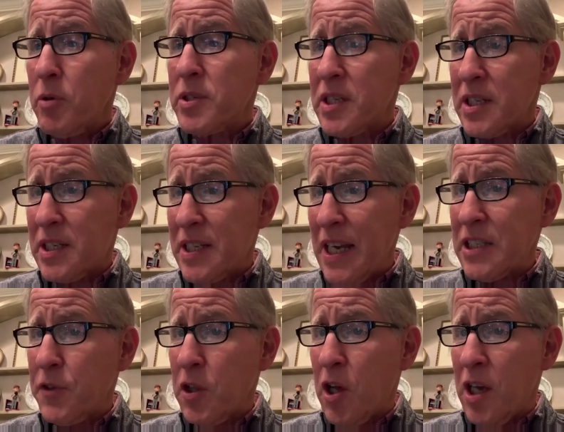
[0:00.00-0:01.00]
most
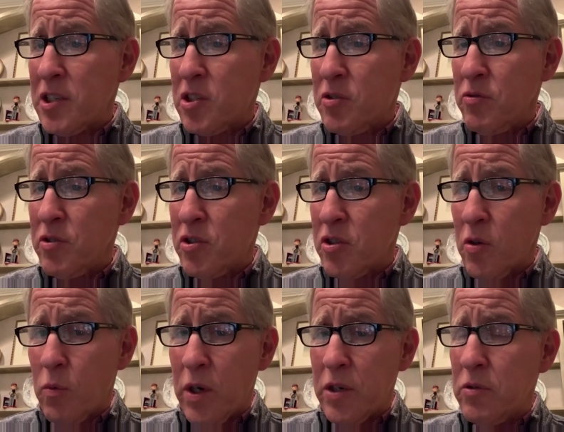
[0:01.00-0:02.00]
successful law students are the
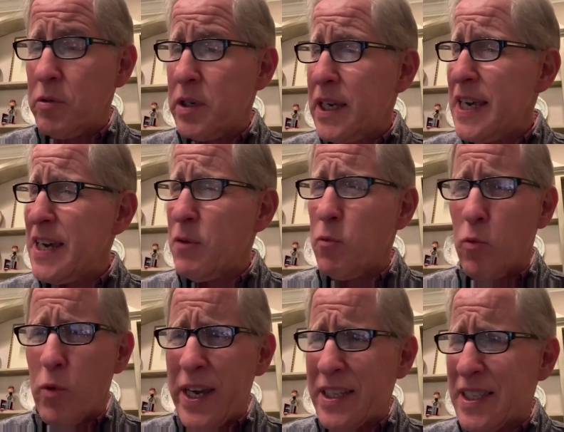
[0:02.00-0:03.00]
ones who can't
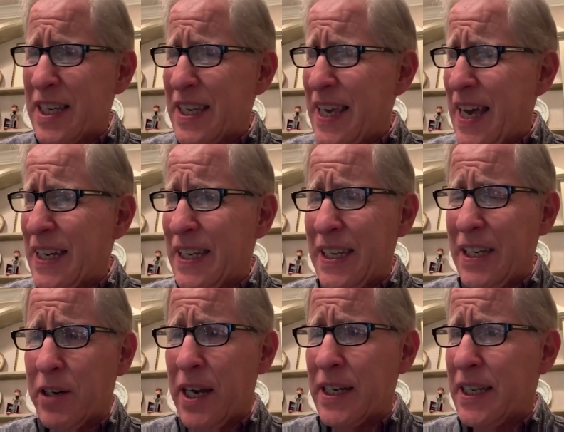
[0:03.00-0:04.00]
wait to get
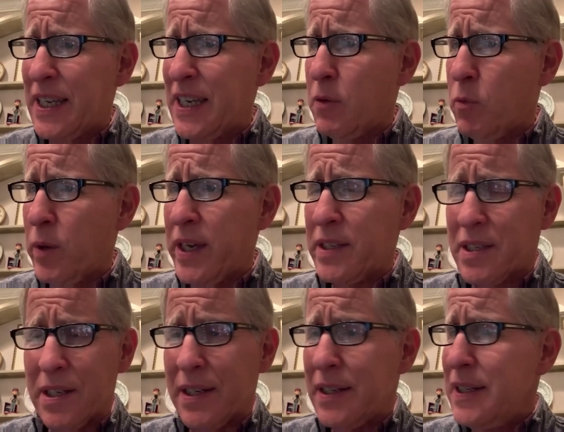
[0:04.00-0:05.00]
here and can't wait
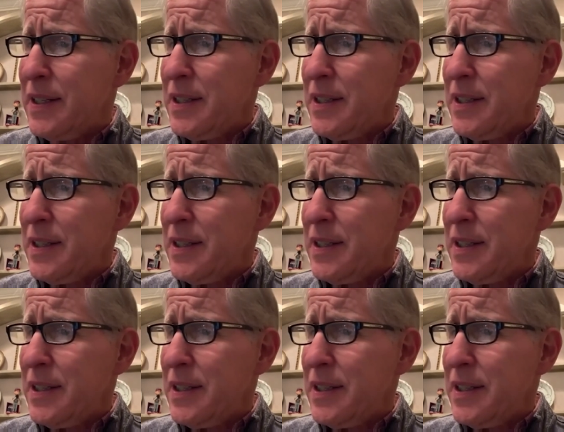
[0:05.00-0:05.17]
to